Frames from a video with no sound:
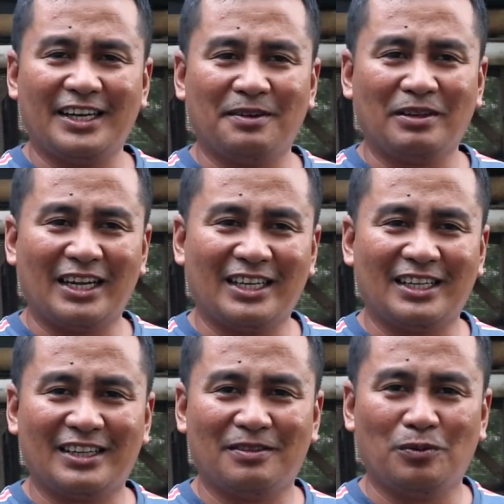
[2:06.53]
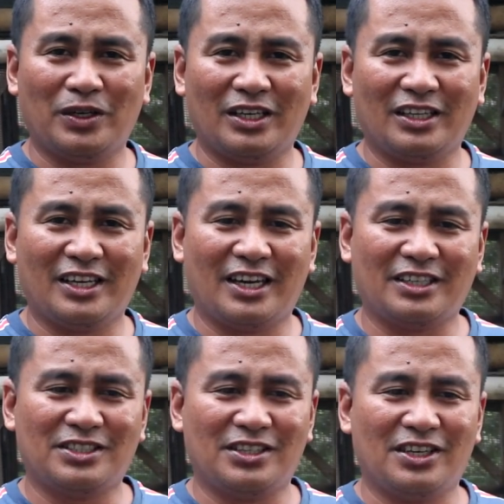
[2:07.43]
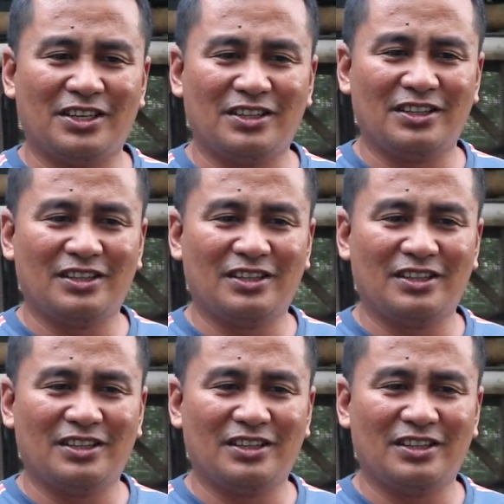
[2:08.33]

I am glad that we engaged in